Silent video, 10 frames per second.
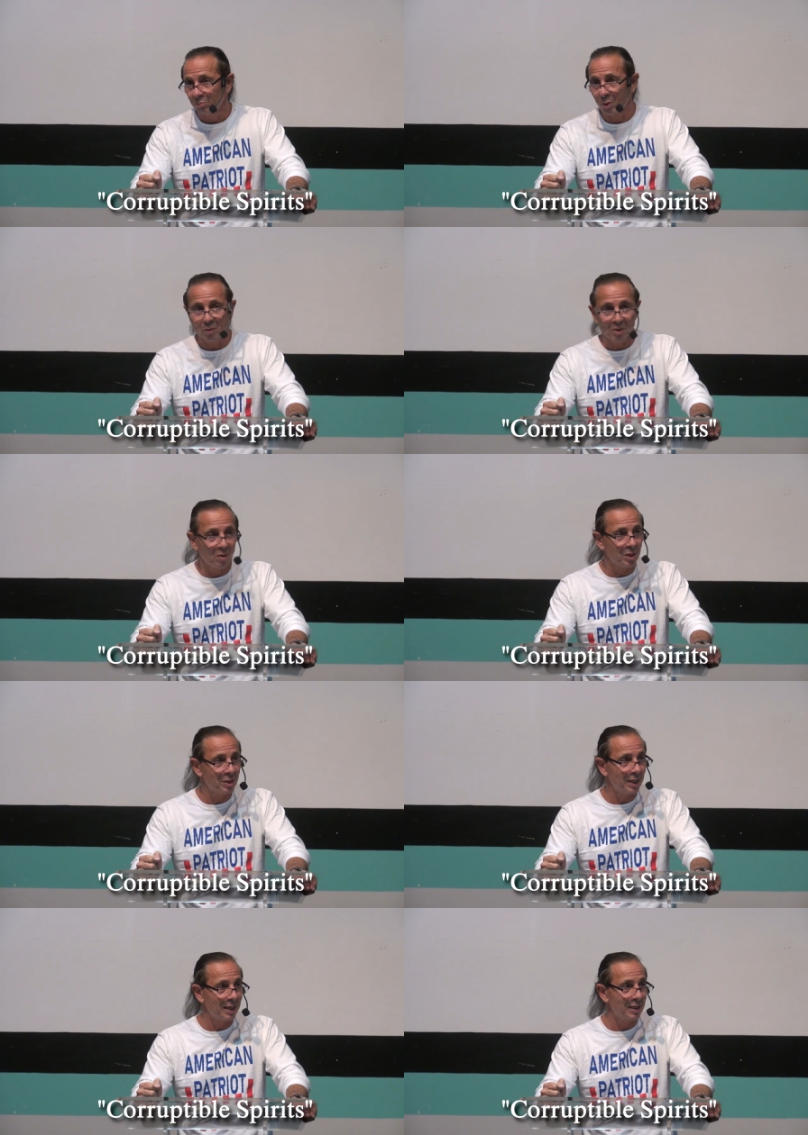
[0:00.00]
But we
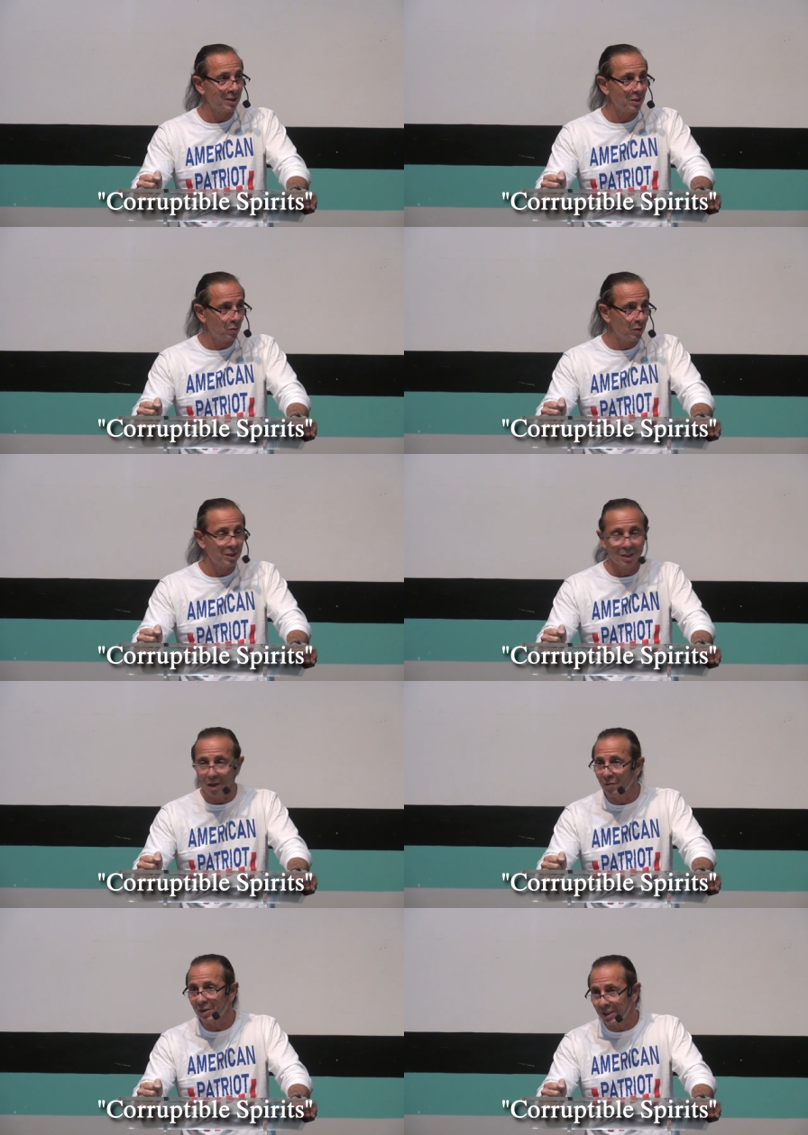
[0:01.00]
must do a
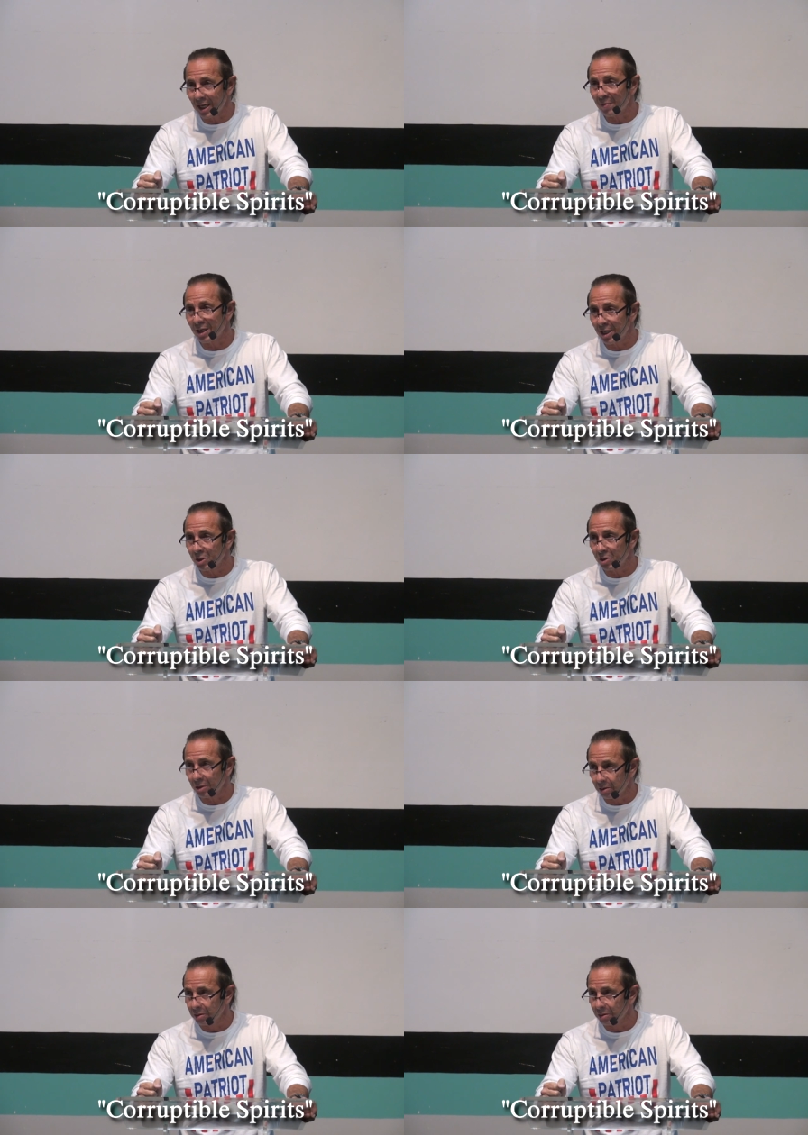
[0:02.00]
self examination